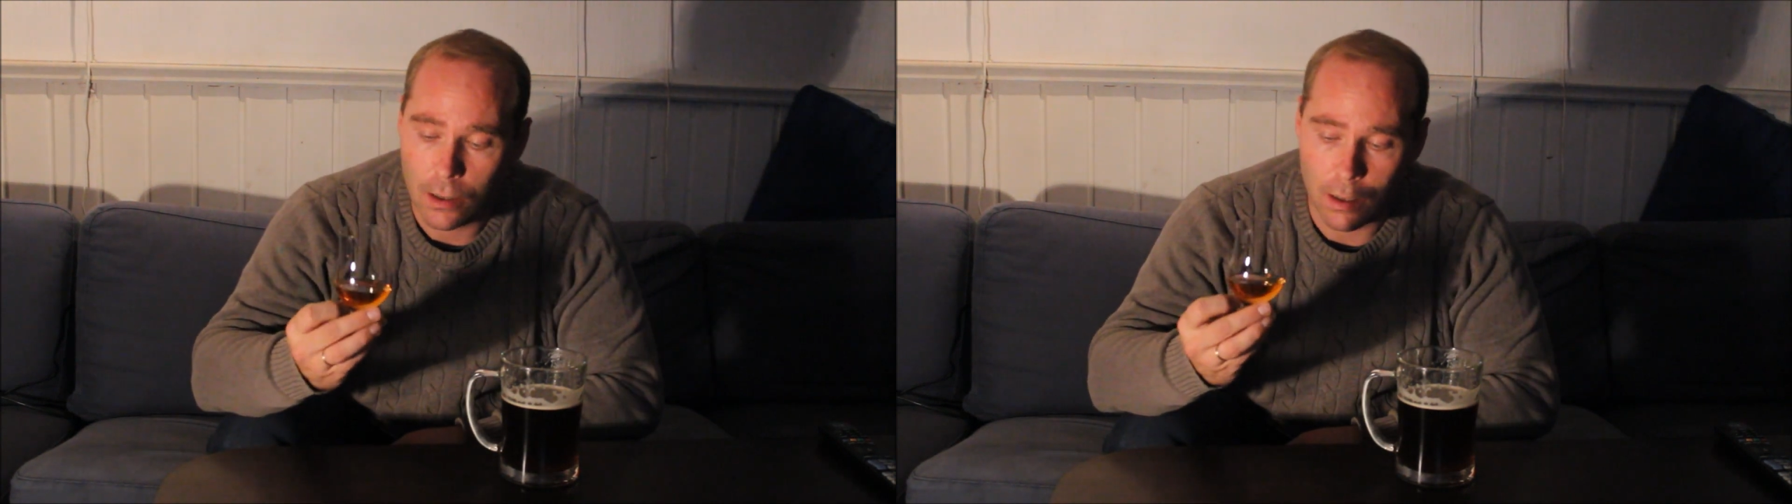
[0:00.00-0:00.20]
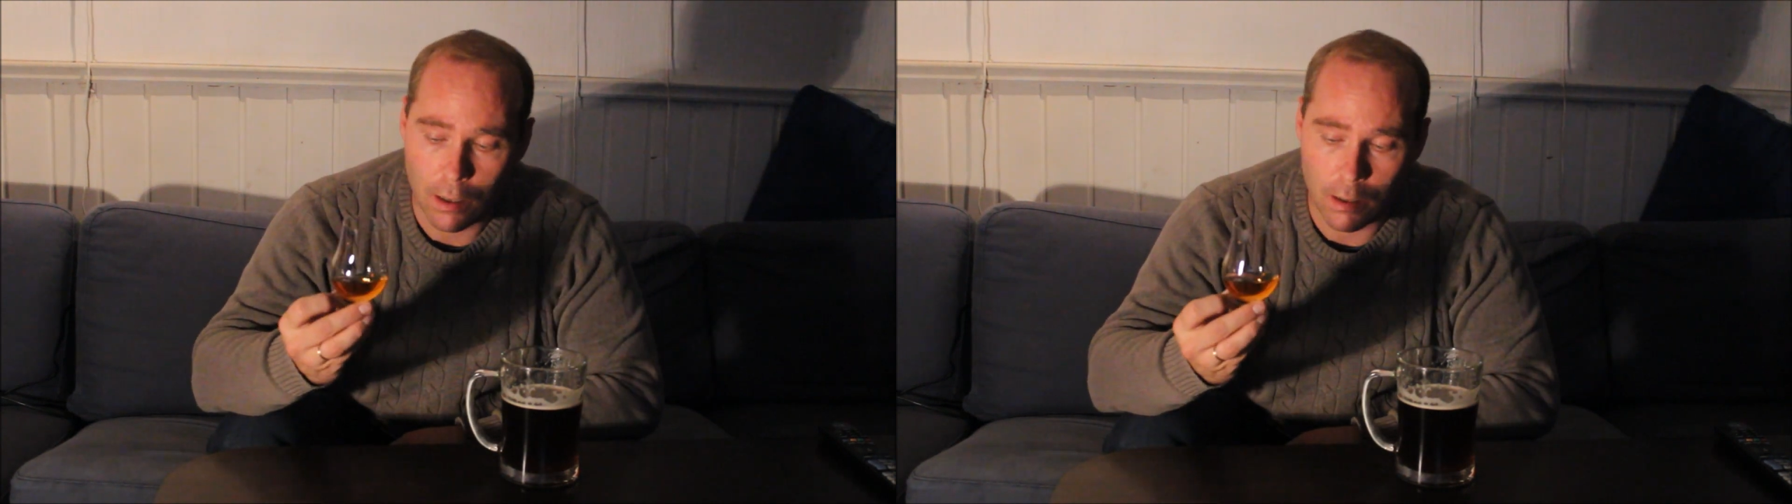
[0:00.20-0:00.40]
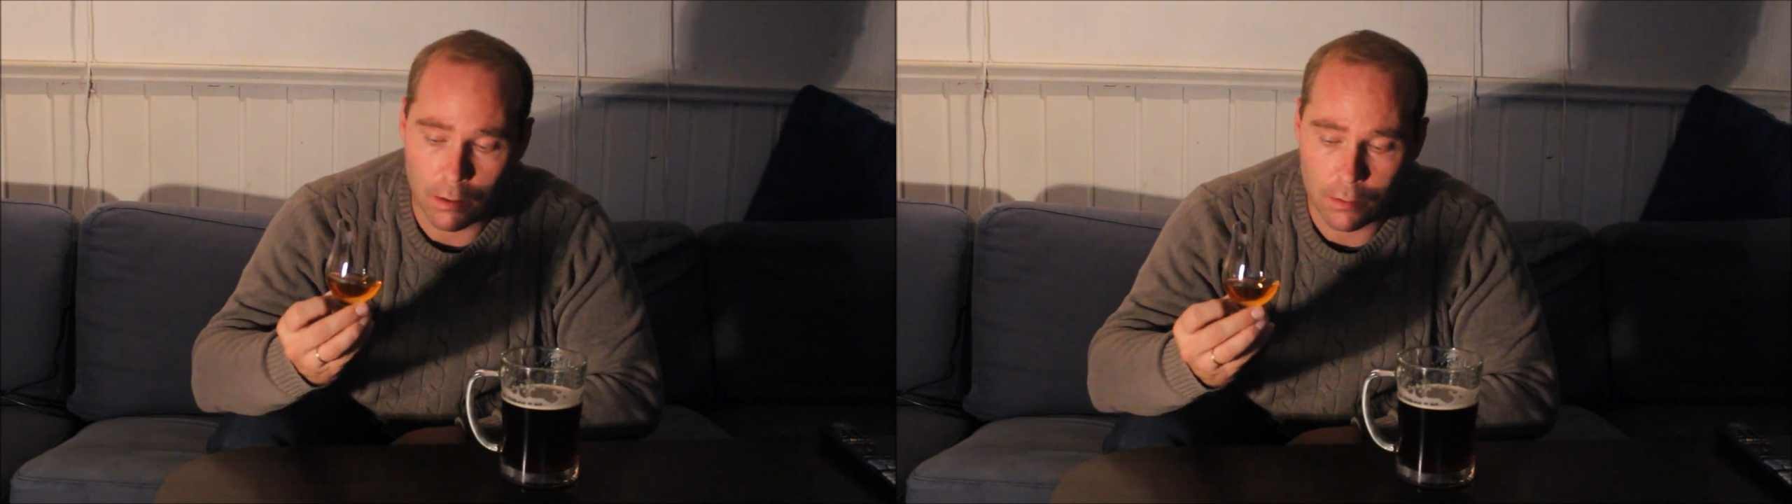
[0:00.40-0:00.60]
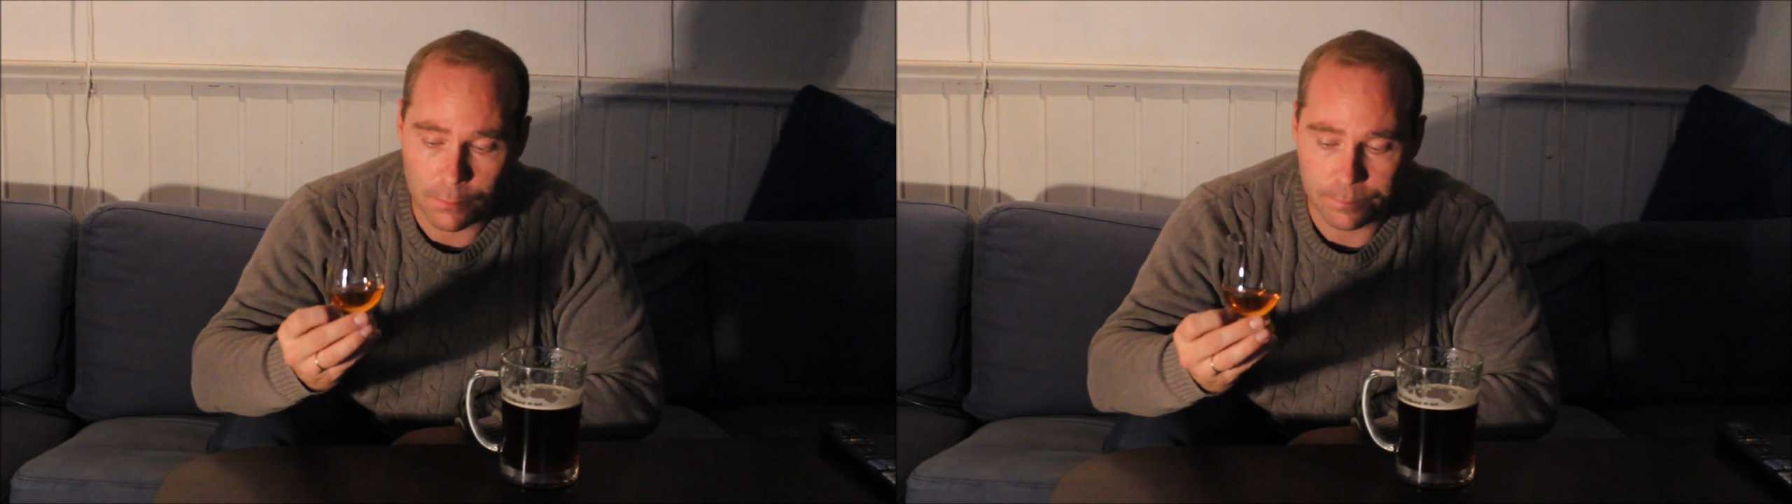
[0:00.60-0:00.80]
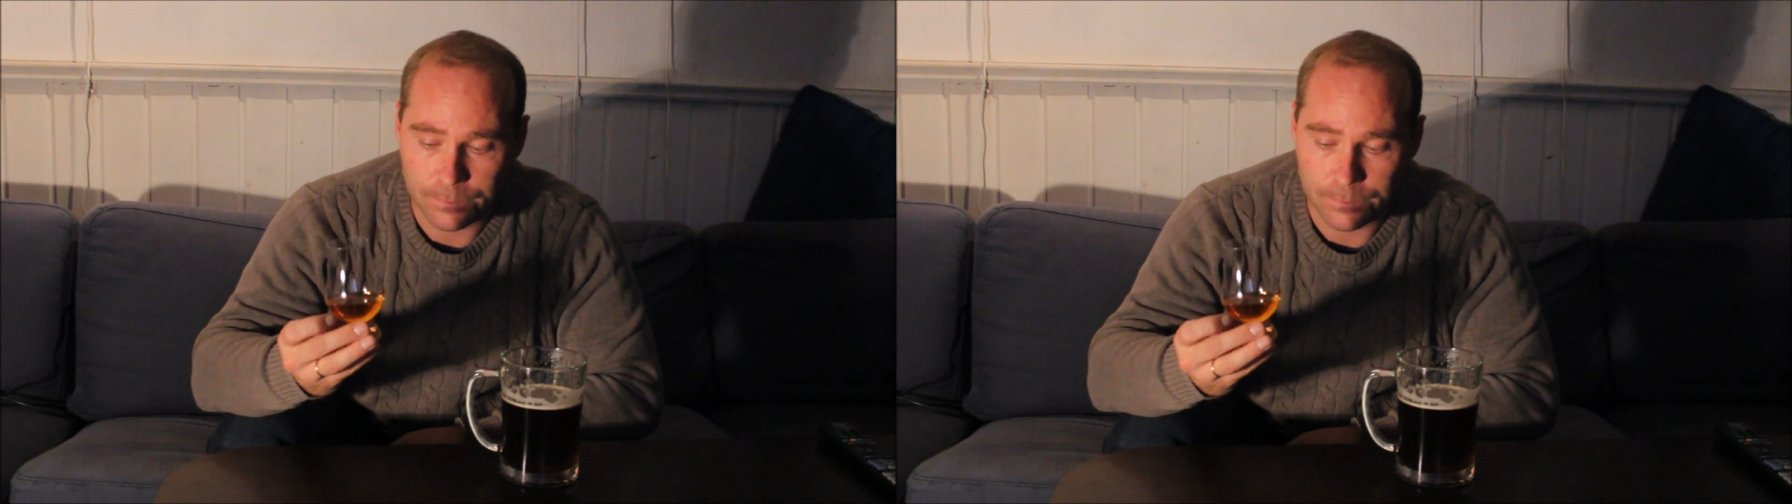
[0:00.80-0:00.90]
and